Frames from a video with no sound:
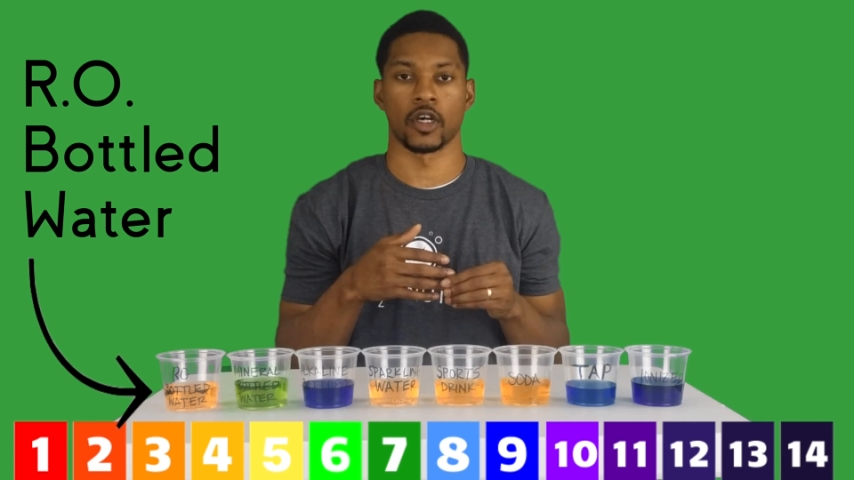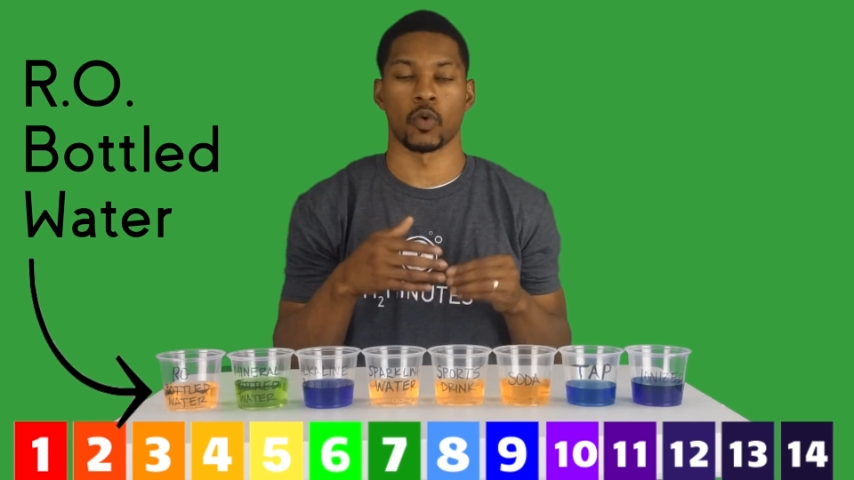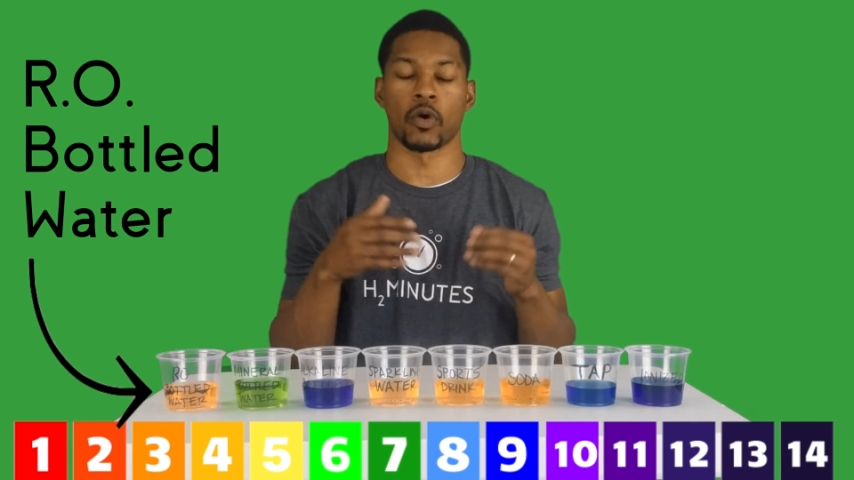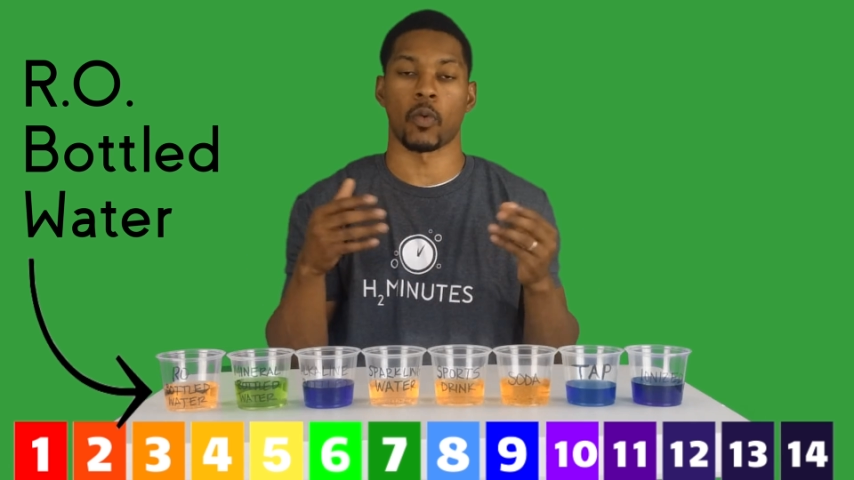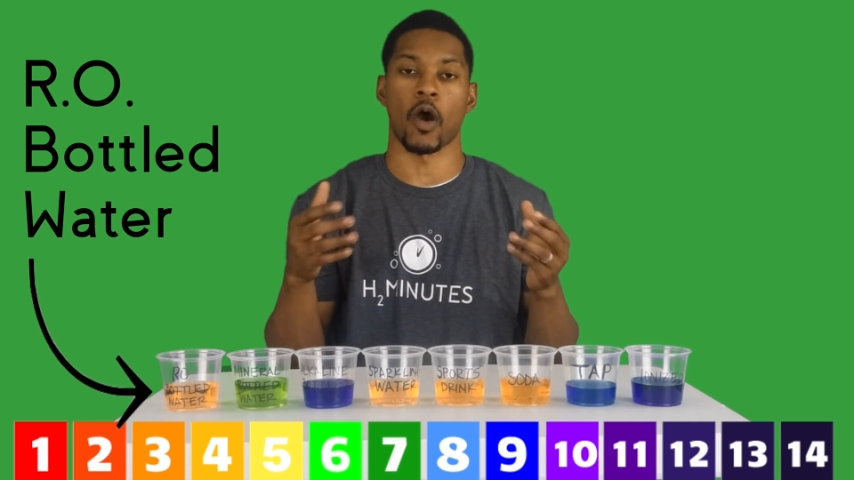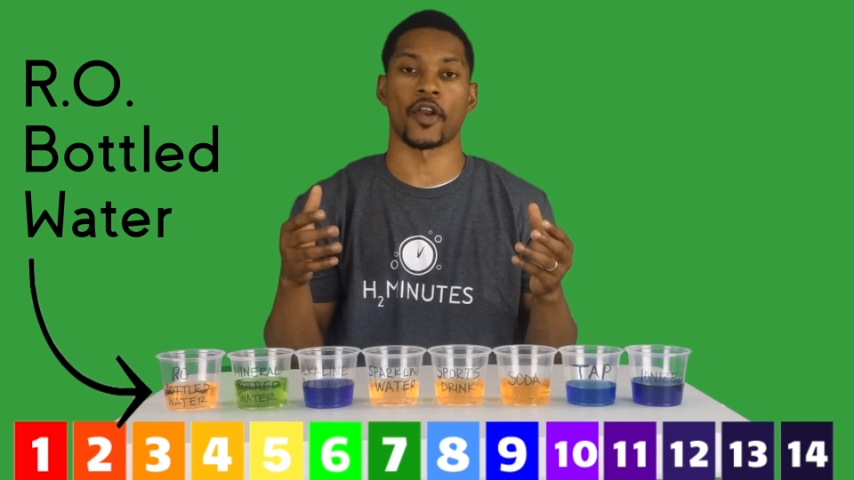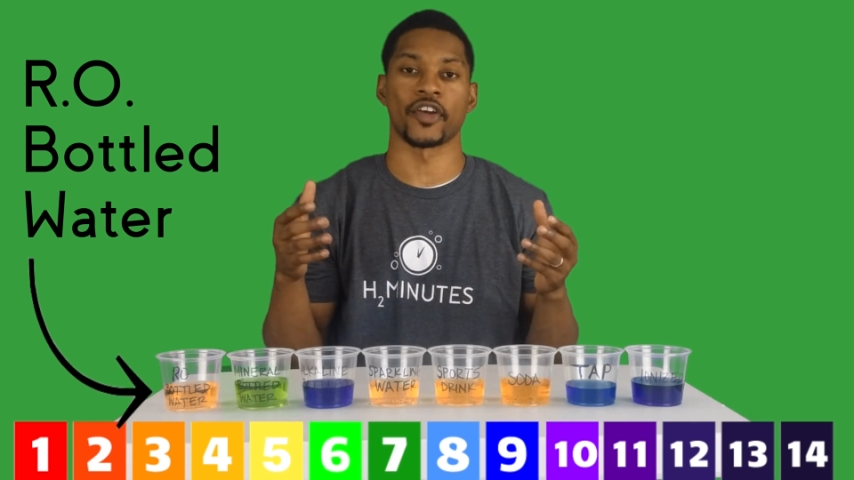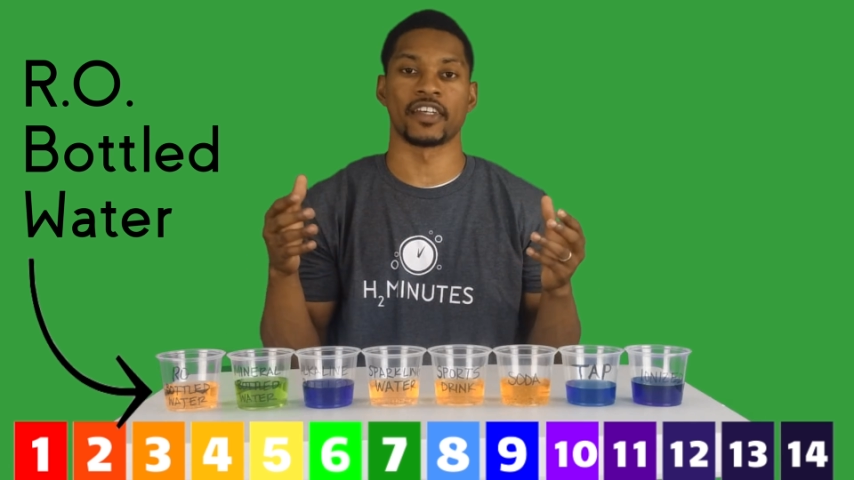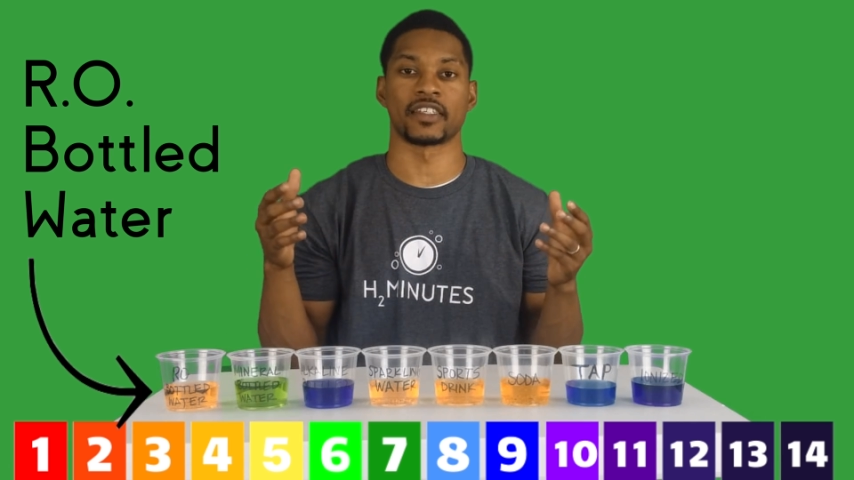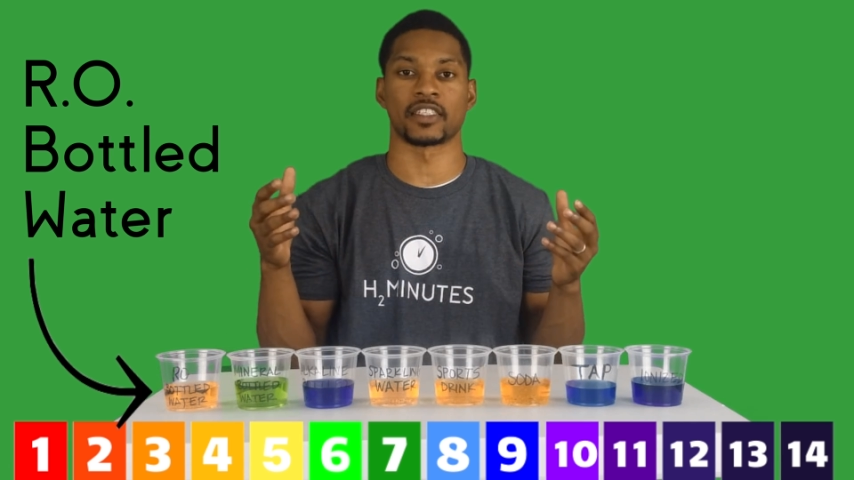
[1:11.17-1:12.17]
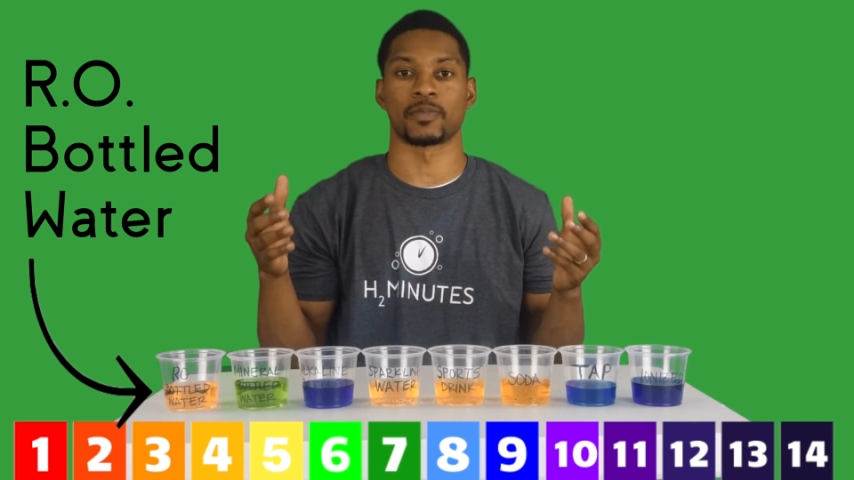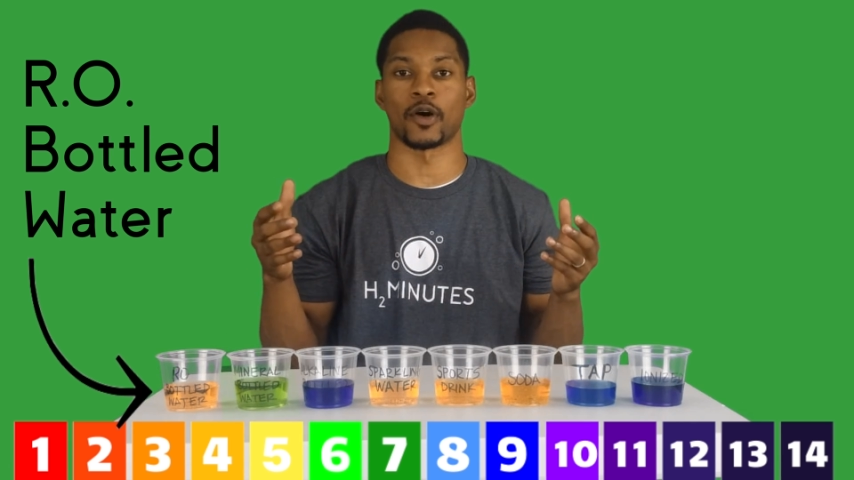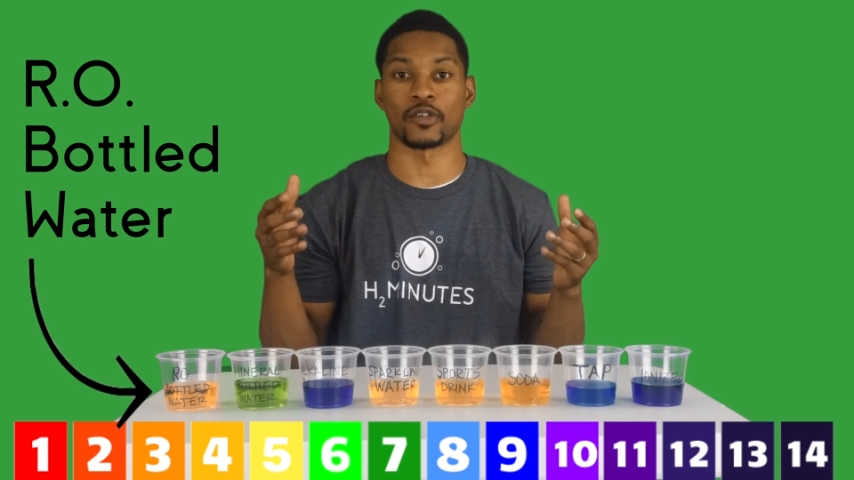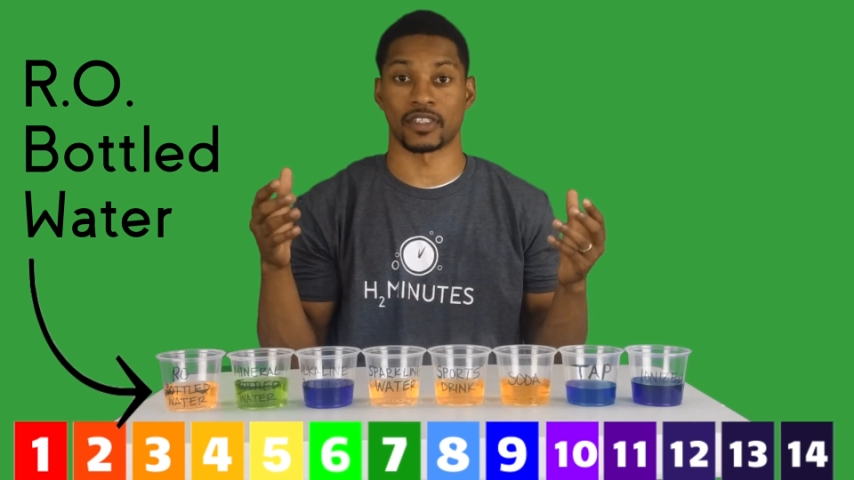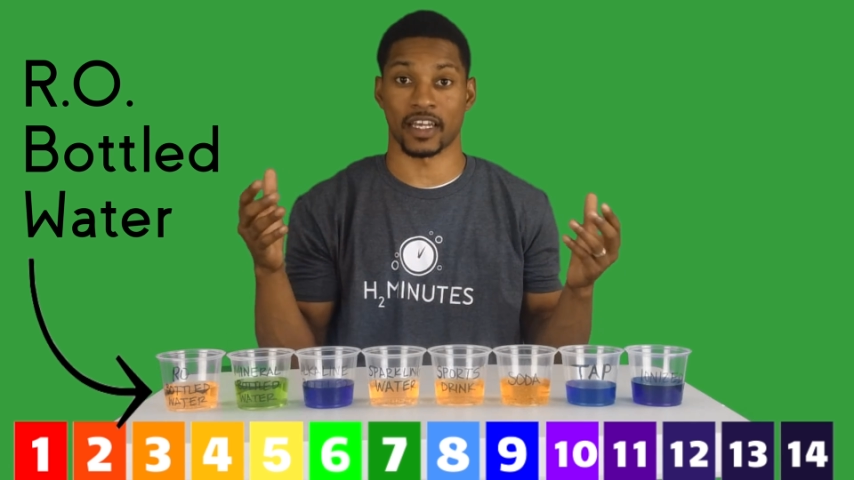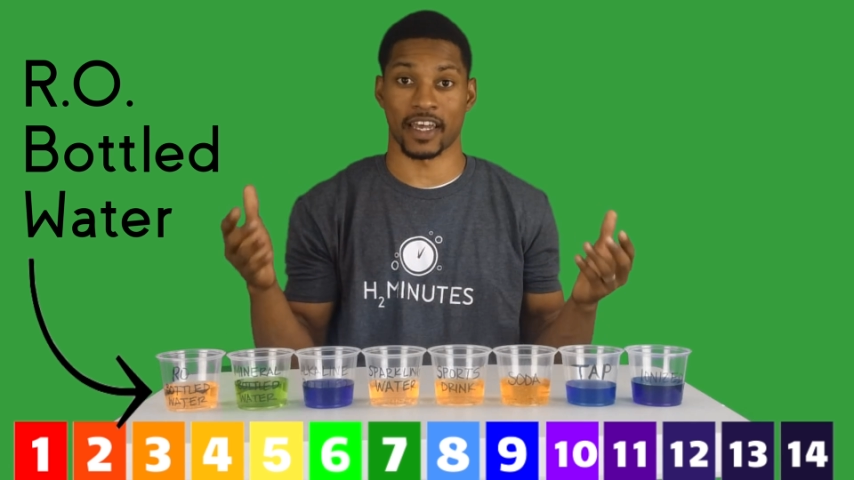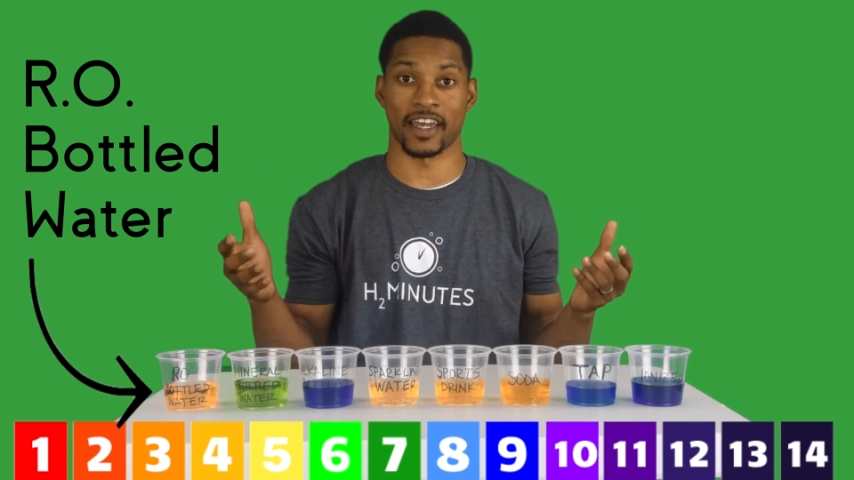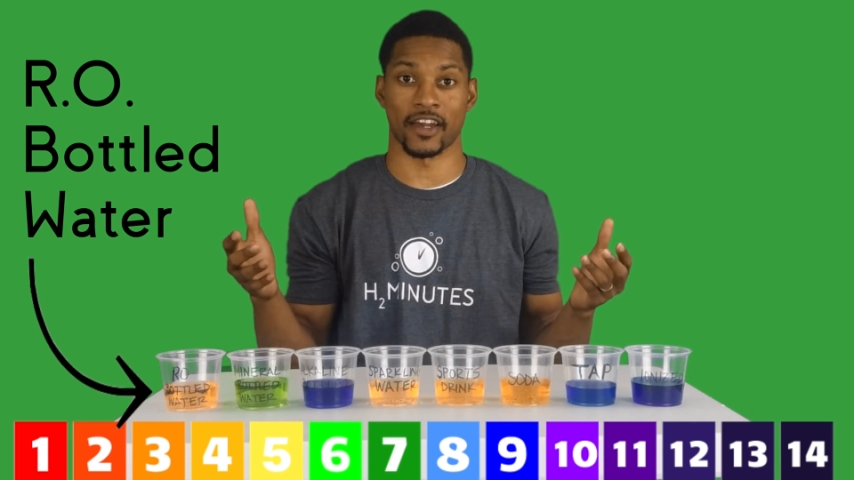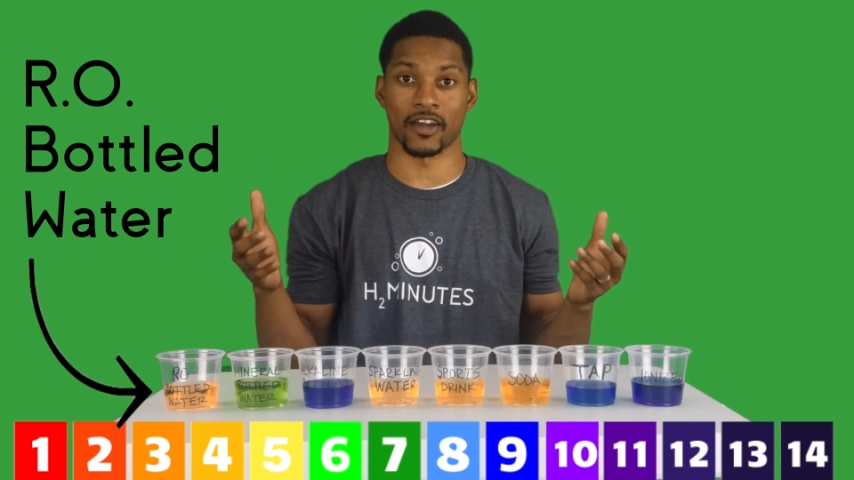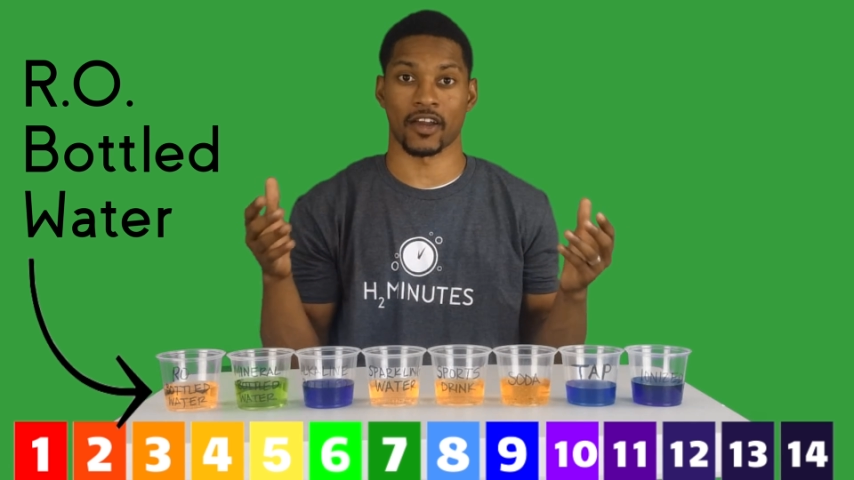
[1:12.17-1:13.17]
When water is exposed to
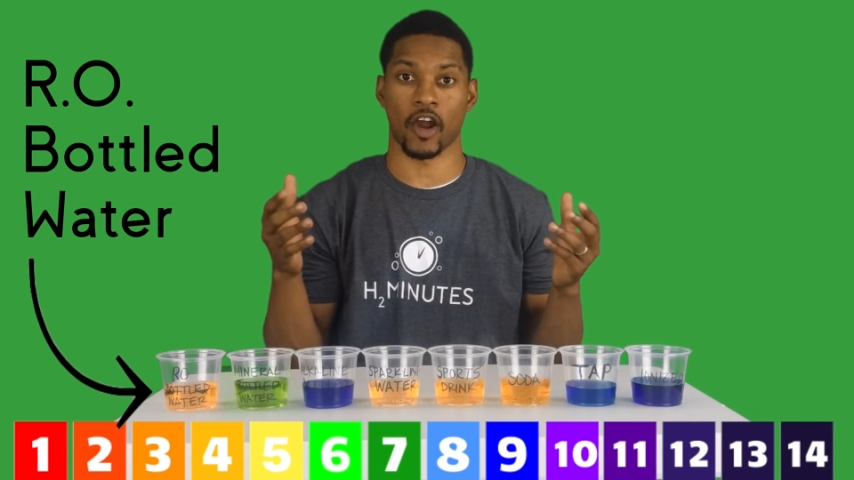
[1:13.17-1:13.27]
air,